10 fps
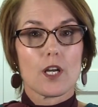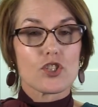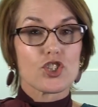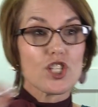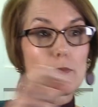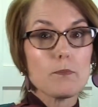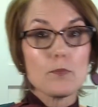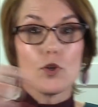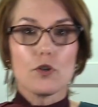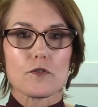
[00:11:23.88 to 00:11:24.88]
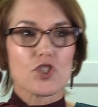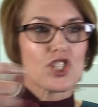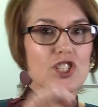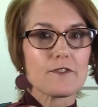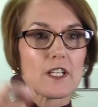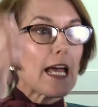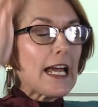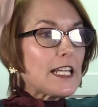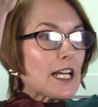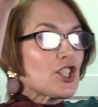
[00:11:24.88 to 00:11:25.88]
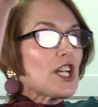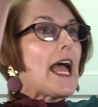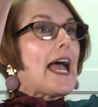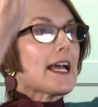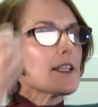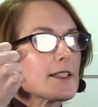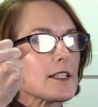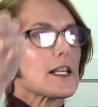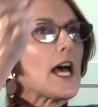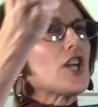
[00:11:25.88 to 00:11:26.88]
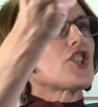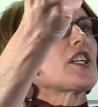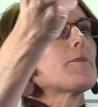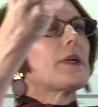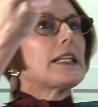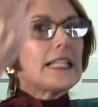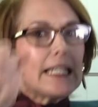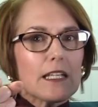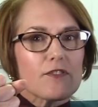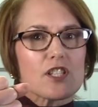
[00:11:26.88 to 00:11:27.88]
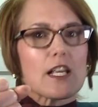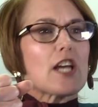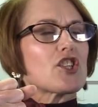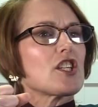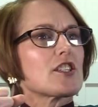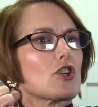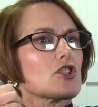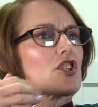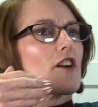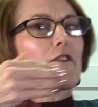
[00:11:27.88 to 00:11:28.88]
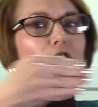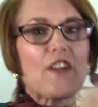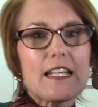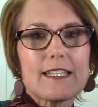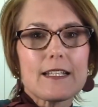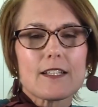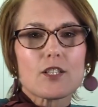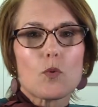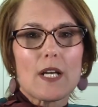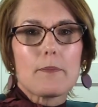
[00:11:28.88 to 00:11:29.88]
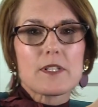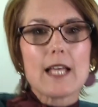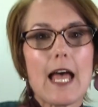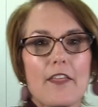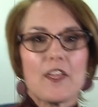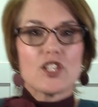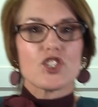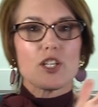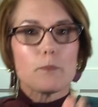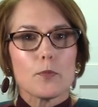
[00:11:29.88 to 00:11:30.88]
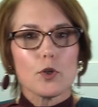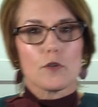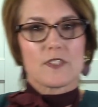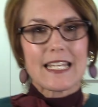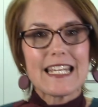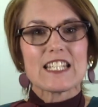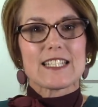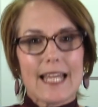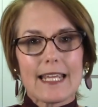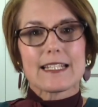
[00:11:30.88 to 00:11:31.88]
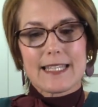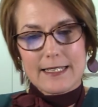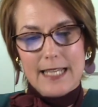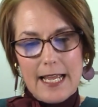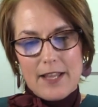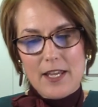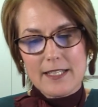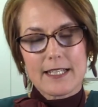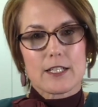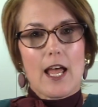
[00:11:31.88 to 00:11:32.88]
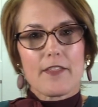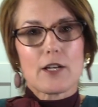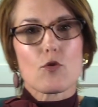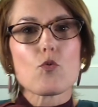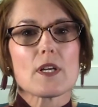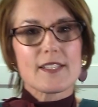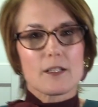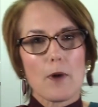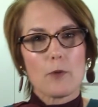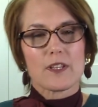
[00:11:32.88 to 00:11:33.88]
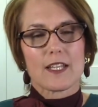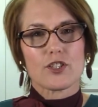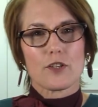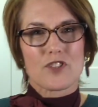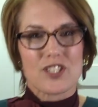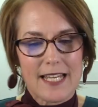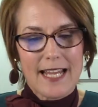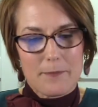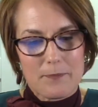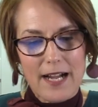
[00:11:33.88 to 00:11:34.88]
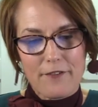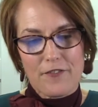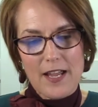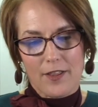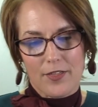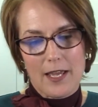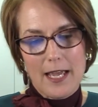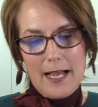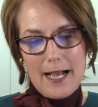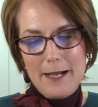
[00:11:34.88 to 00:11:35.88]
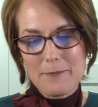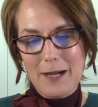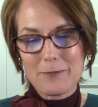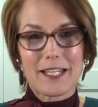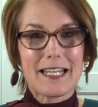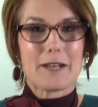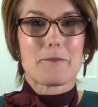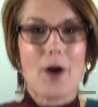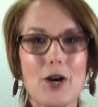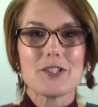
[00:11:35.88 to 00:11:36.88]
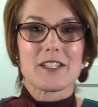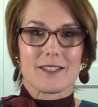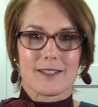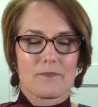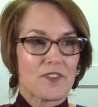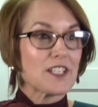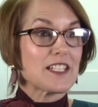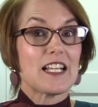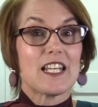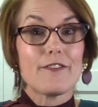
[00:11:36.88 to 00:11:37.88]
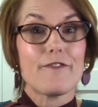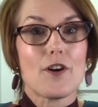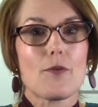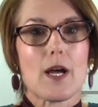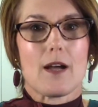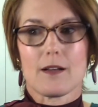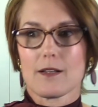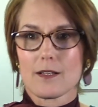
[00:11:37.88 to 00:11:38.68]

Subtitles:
She moved. She shifted. Yeah, she has this. She believes this. She starts confessing this. And what happens? Then she moves. It takes that. There's that risk moment that you have to take by faith. I'm looking at Moses, the deliverer.